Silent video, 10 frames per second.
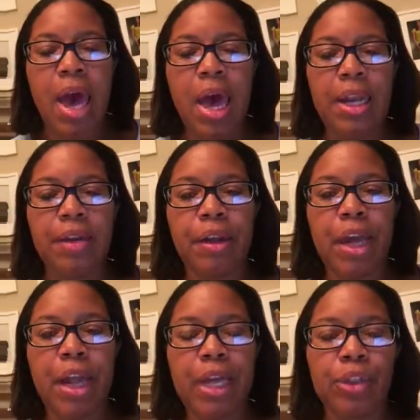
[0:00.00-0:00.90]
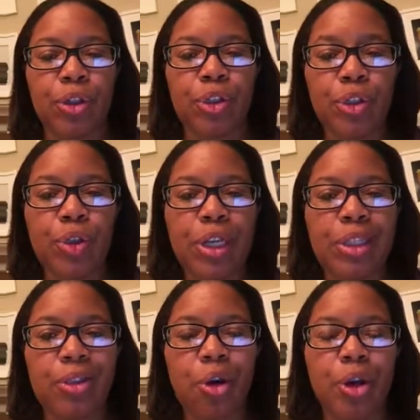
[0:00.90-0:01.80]
As our
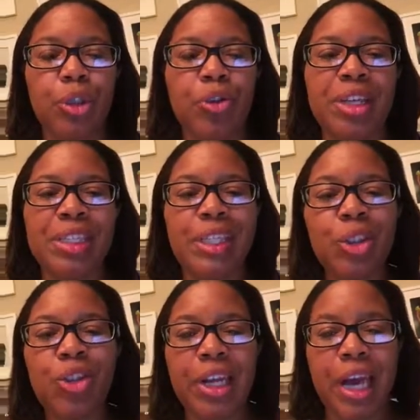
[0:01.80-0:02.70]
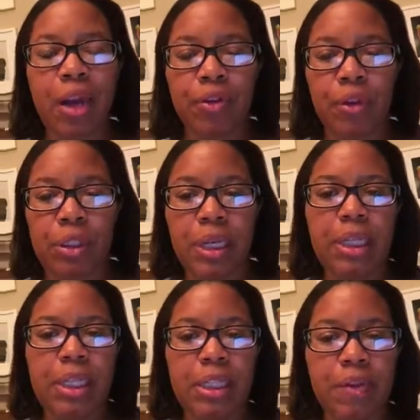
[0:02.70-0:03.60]
students are transitioning out of those
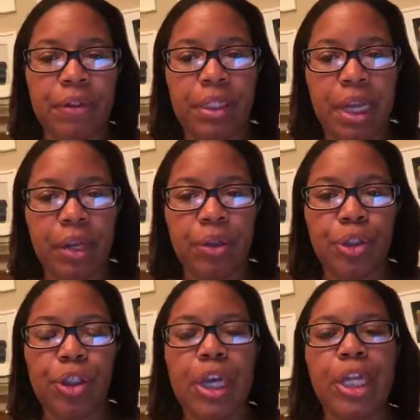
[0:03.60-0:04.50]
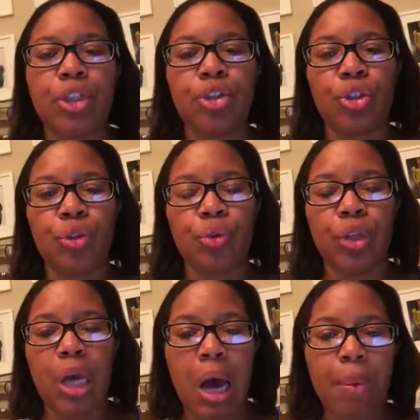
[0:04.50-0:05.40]
97 standards into
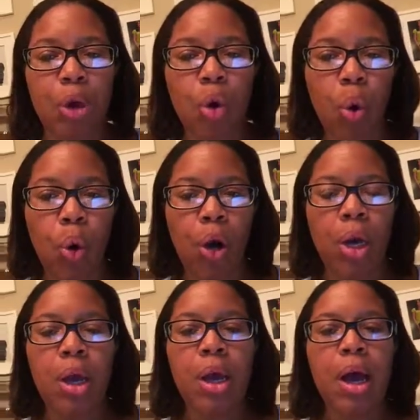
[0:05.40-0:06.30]
the Common Core